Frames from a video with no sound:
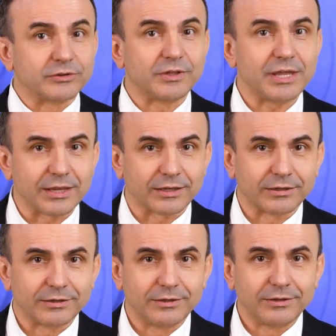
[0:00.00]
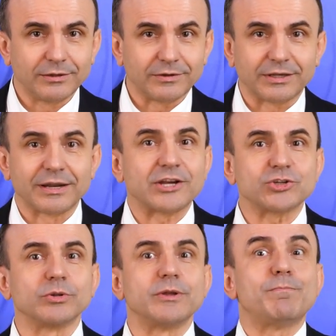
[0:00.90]
thing. They can
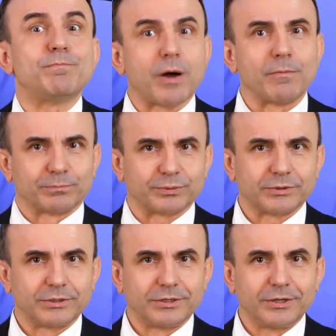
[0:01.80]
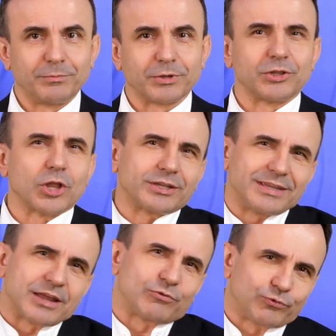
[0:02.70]
actually pump, but not
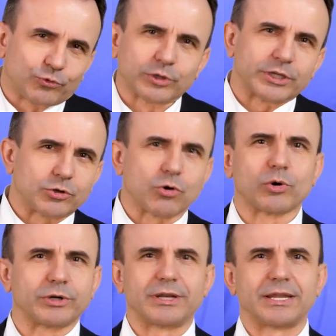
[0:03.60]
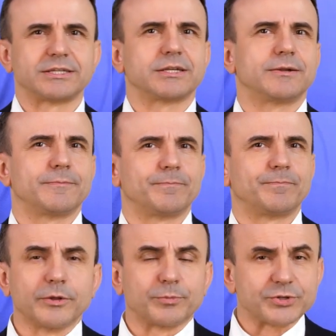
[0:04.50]
yet fully coordinated.
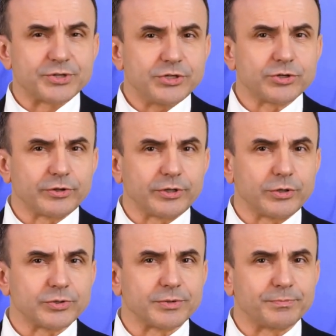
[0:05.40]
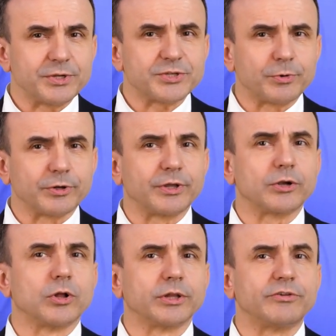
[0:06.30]
The procedure they use in Pittsburgh, they
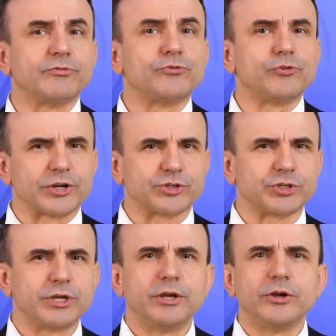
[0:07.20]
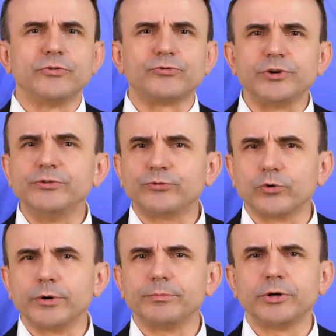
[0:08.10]
call it FRESH,
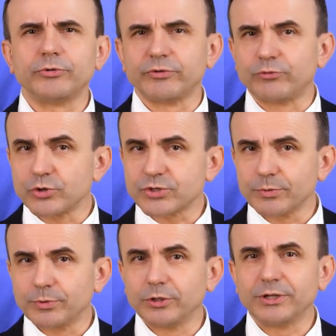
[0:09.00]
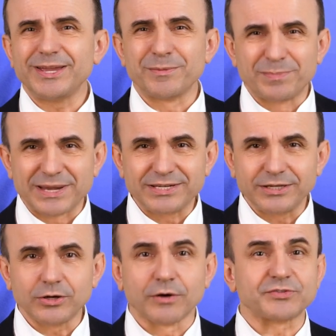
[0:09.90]
Freeform Reversible
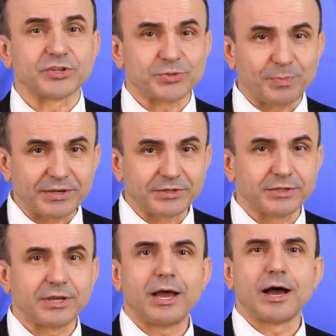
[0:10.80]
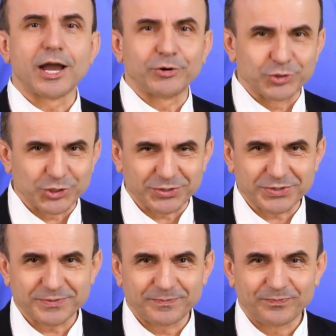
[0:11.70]
Embedding of Suspended
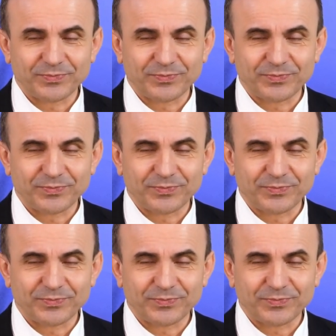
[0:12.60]
Hydrogels.